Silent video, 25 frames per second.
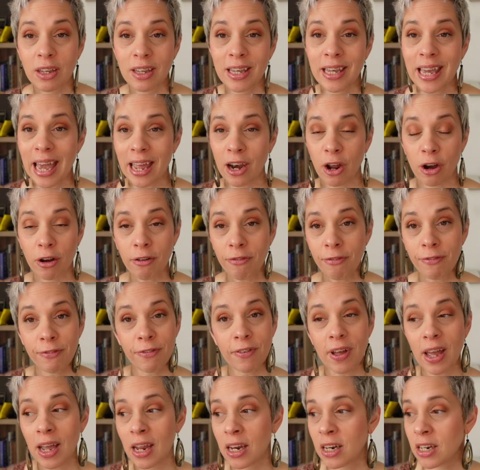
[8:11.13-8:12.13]
get off
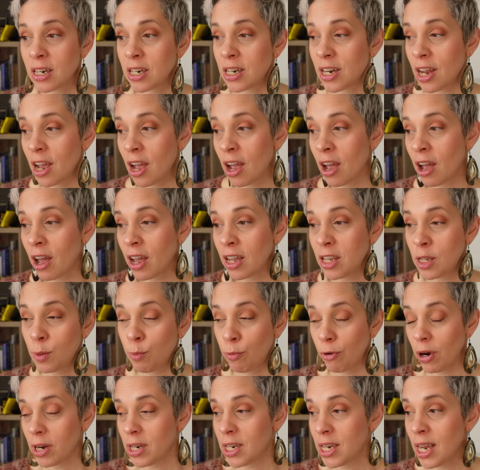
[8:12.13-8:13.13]
and it's
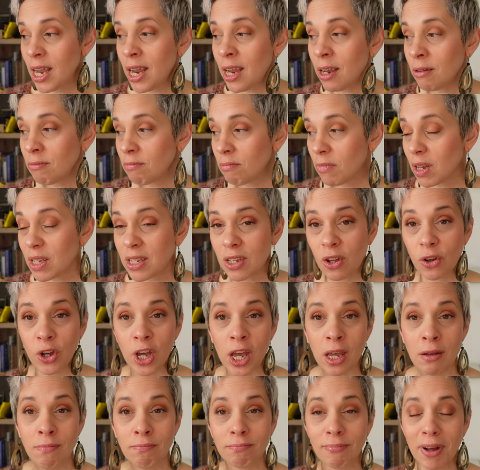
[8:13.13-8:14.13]
pretty, it's
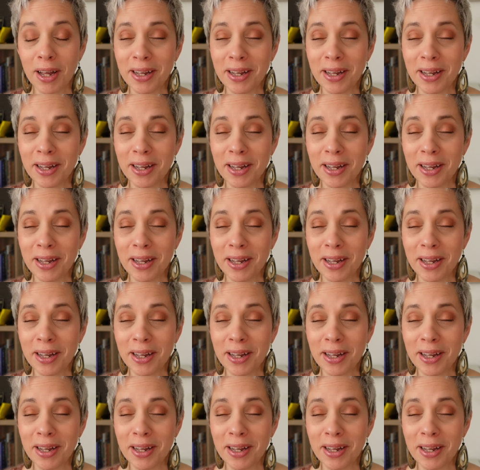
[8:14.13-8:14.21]
okay.